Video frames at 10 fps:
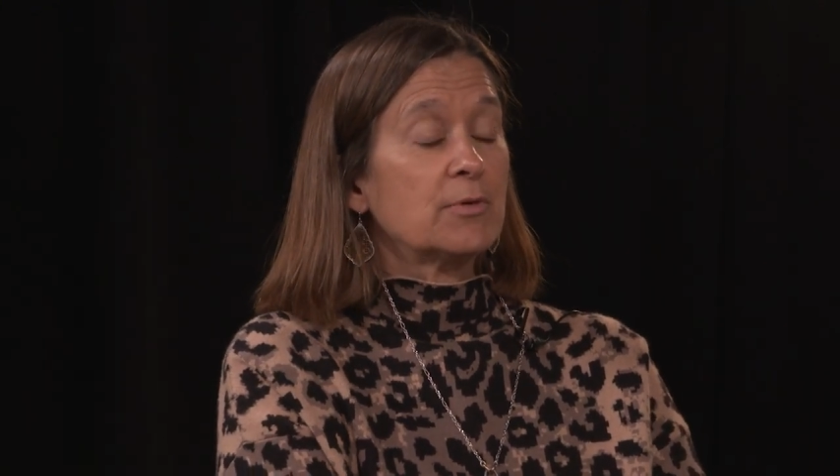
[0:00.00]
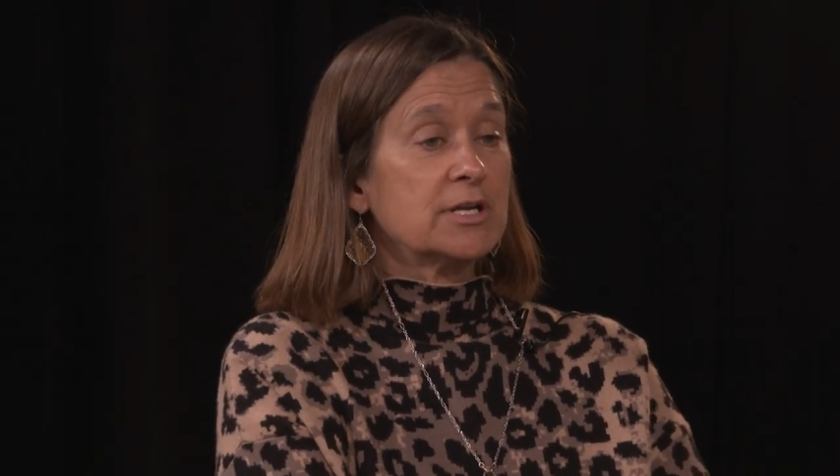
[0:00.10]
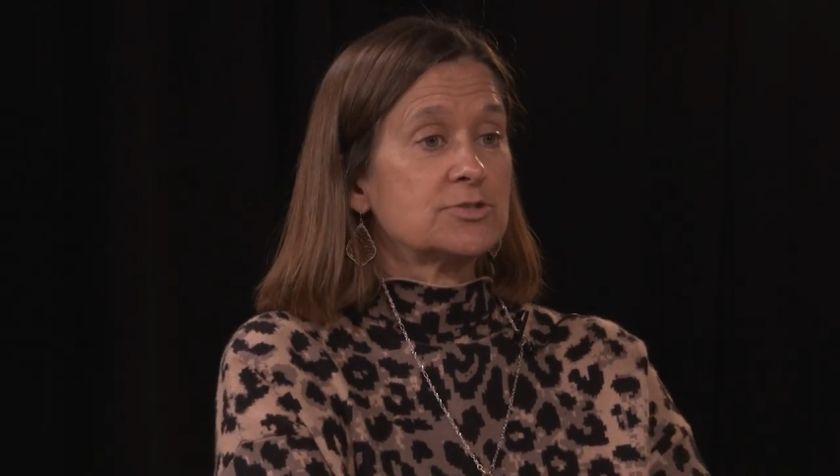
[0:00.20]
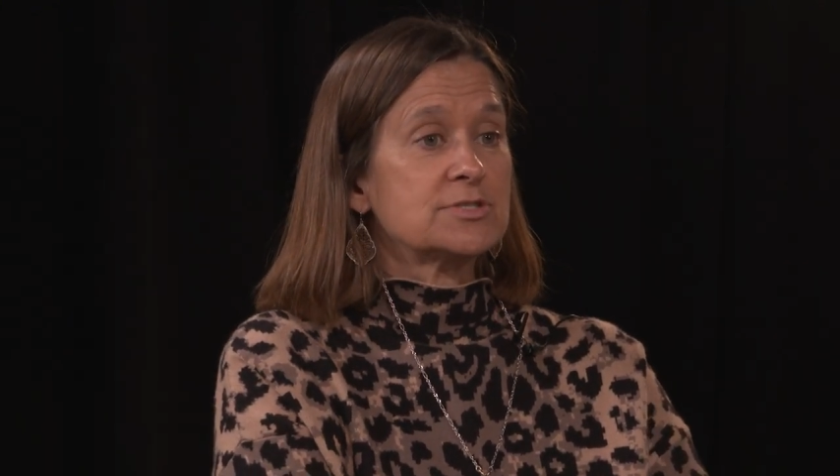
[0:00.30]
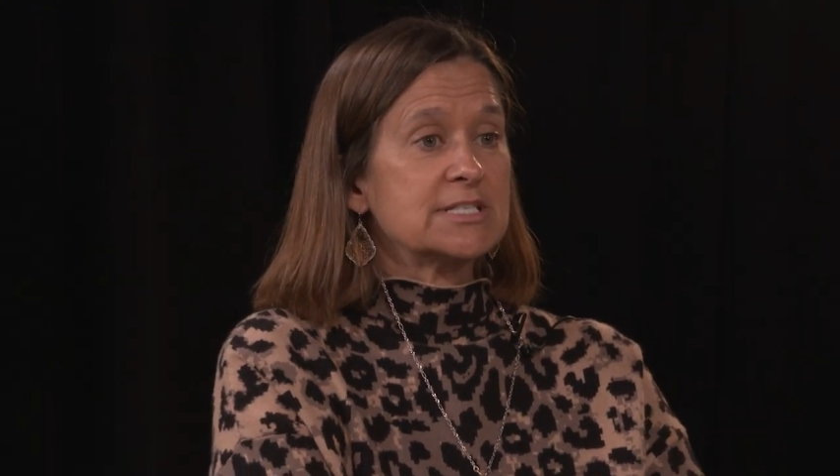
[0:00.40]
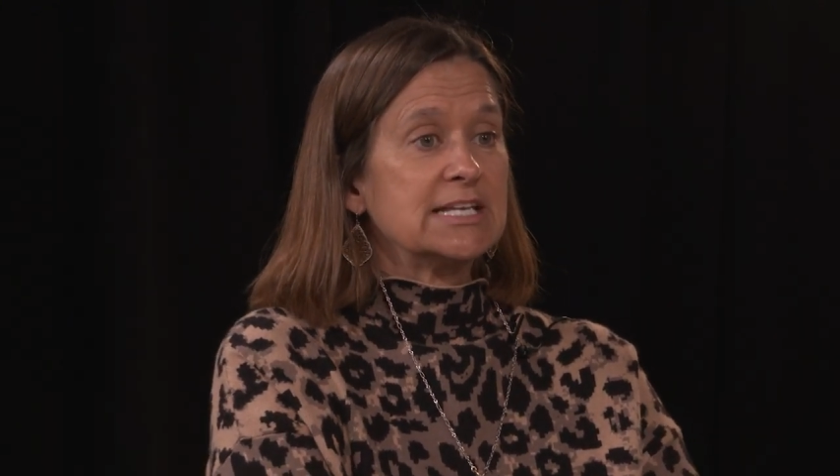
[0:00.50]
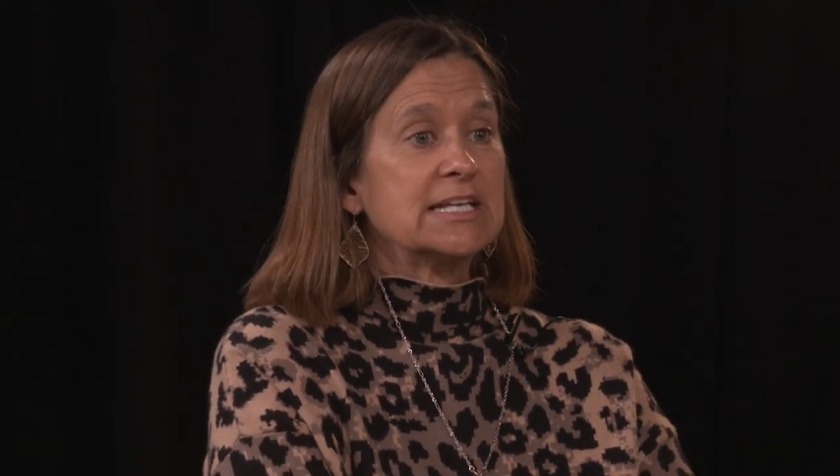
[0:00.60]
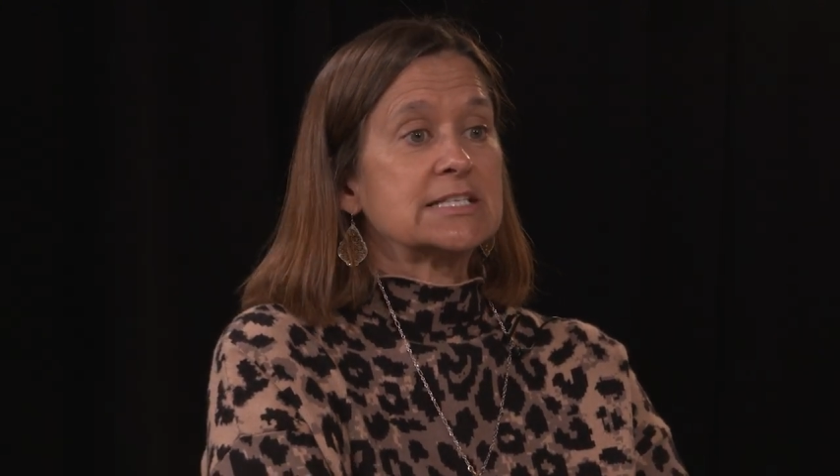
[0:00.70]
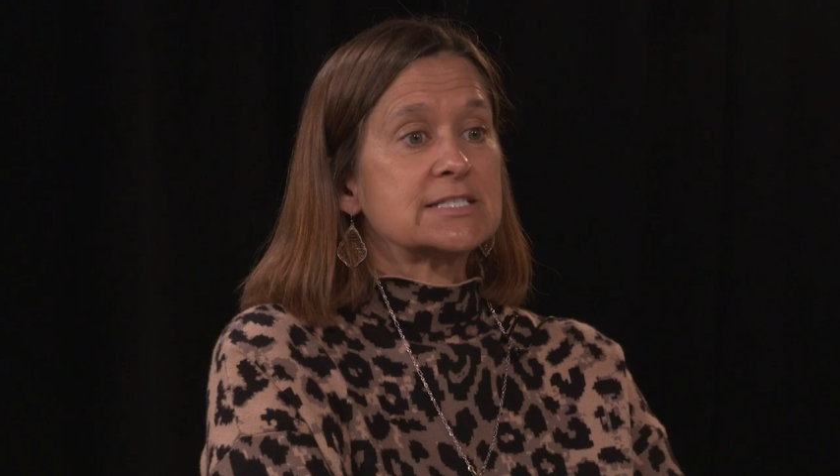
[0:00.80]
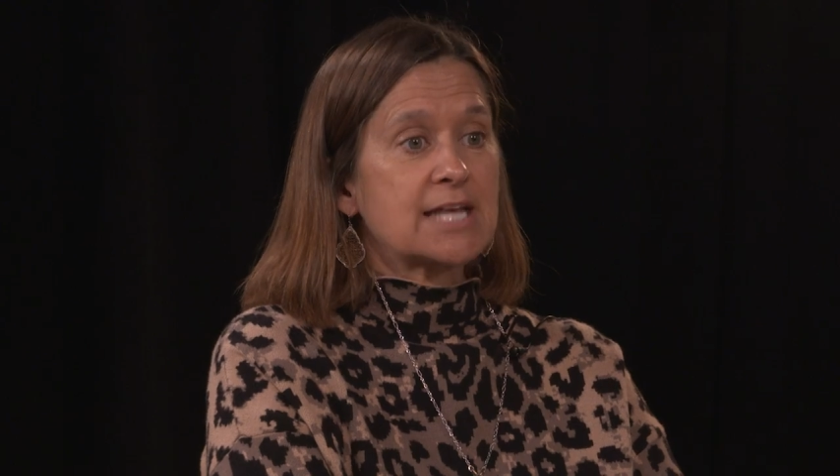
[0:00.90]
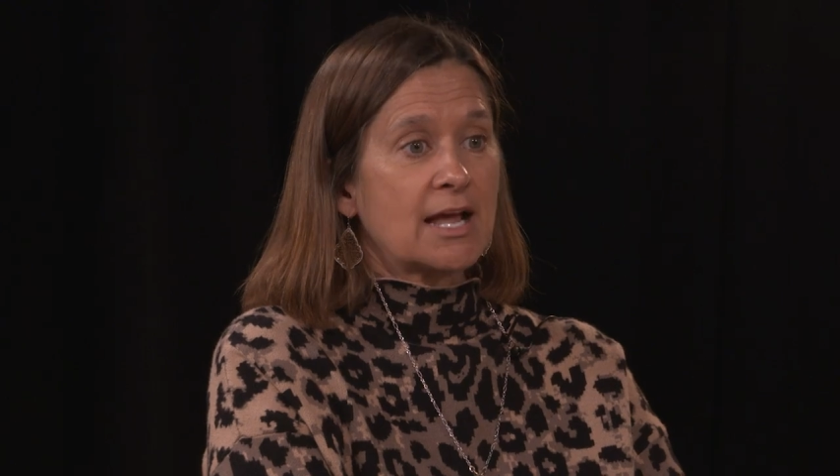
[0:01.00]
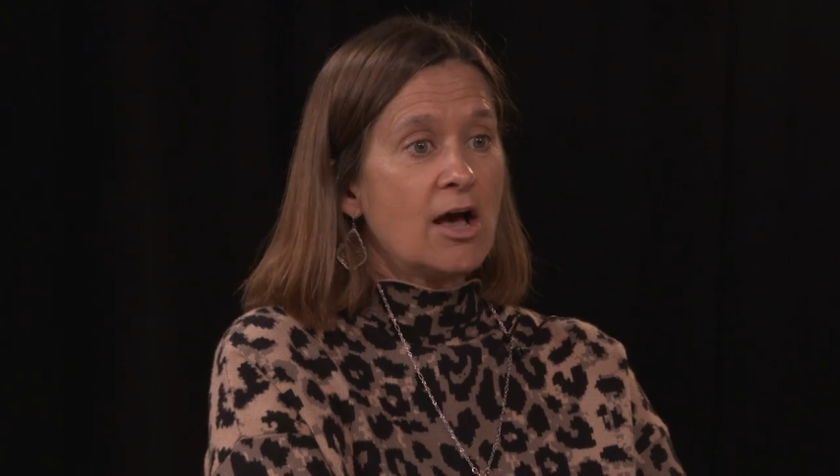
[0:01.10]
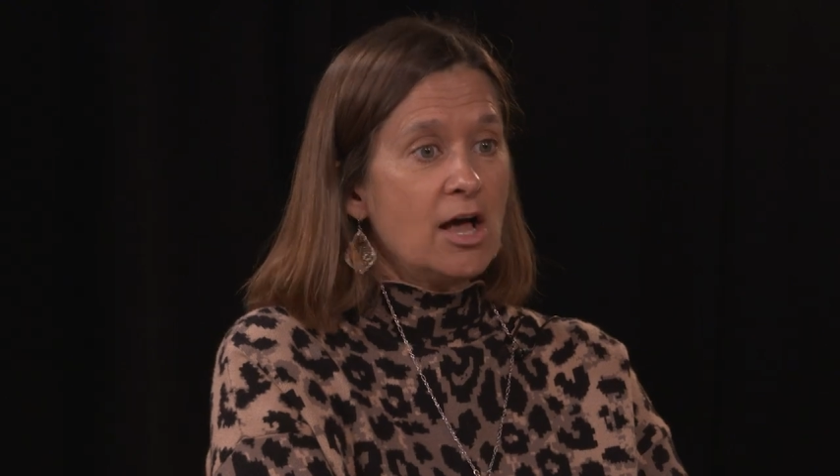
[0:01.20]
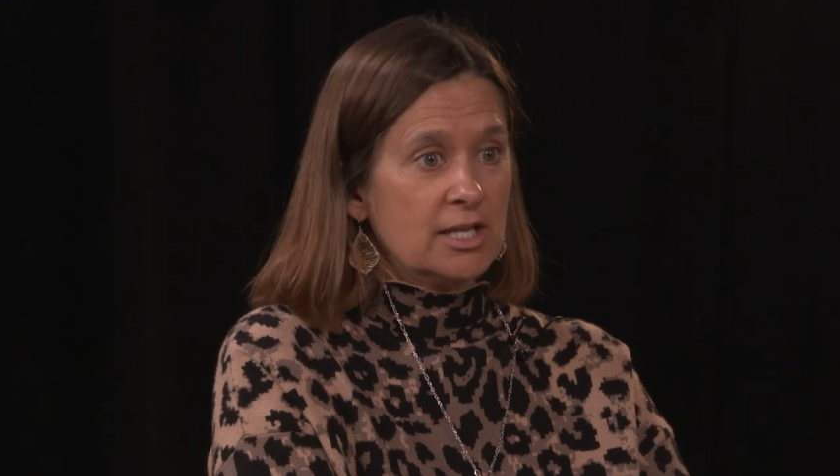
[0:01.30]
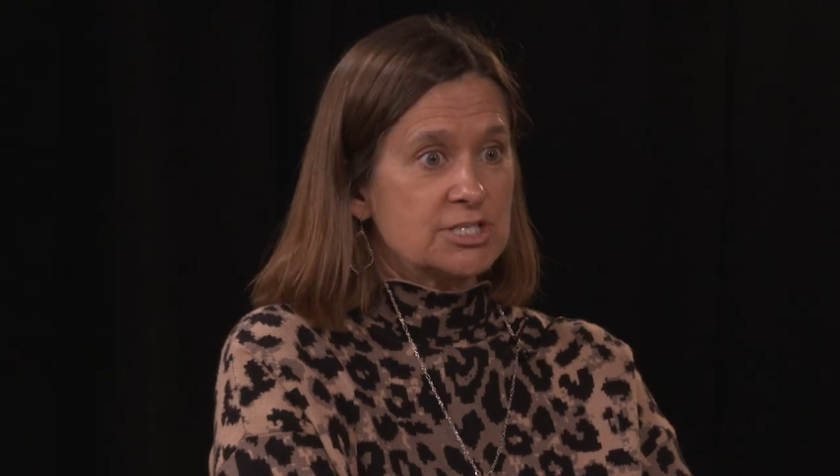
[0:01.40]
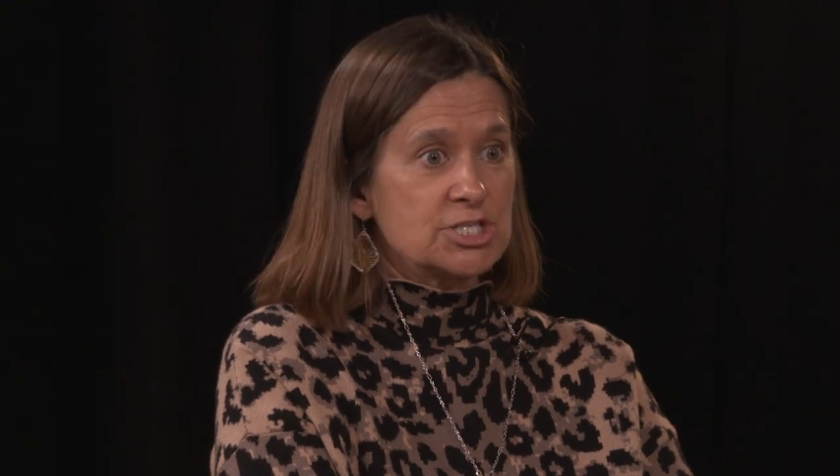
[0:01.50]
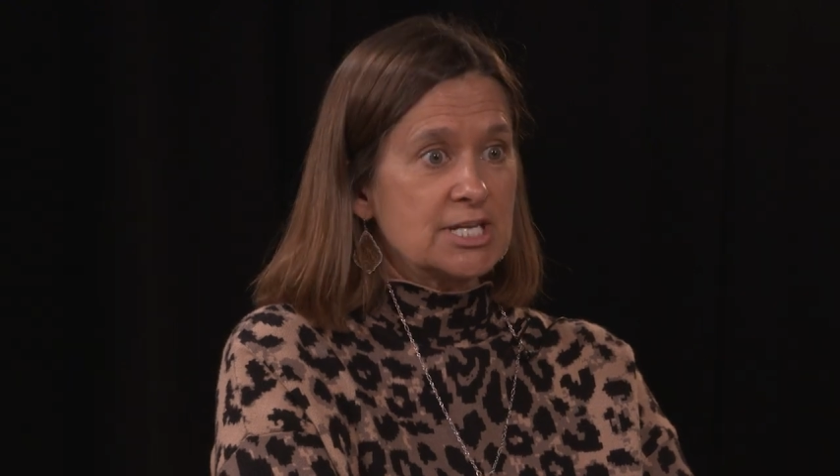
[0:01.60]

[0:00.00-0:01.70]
interested in psychology.